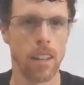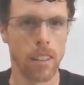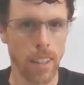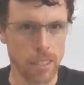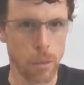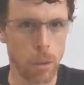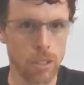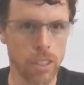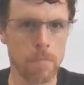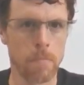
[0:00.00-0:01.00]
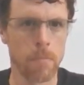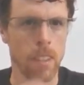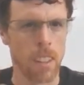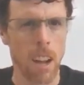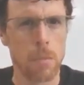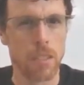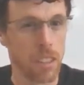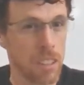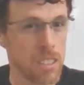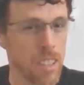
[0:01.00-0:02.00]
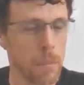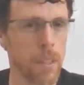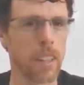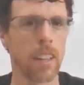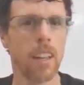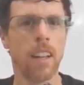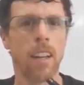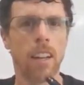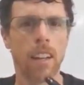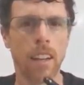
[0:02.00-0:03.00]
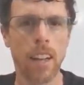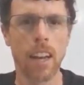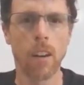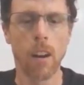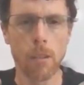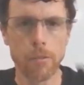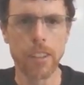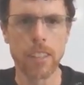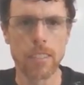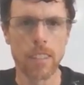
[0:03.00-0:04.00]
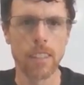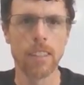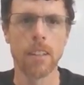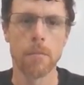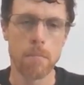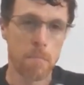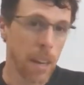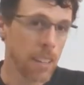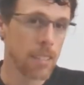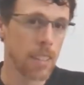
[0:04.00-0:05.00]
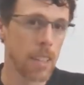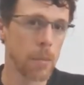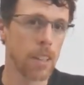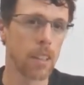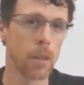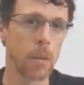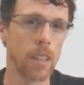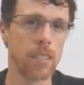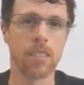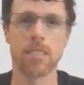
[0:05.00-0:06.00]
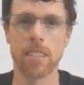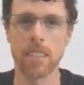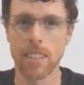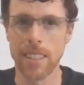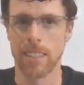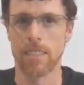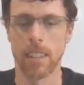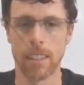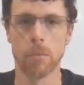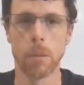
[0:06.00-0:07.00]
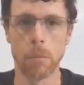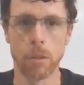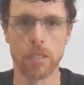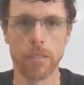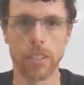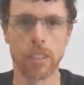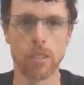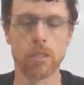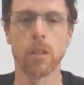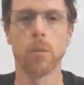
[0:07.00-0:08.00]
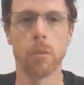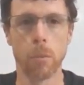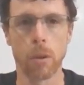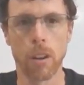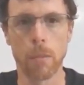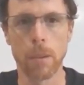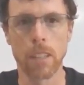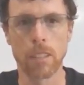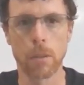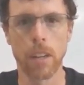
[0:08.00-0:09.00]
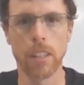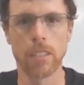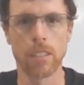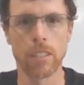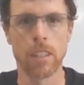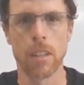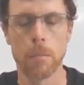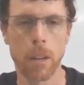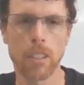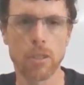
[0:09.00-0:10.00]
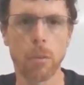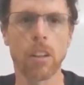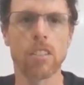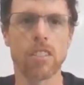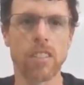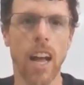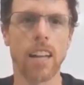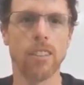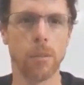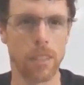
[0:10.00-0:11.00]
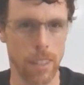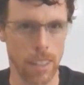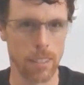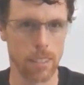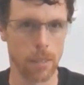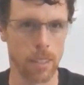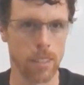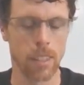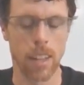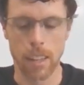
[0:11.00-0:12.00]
Thanks for watching. Hope you've learned something. Now, obviously, balancing chemical equations gets a little bit more difficult with more complex equations, but I just wanted to start you with the easy ones.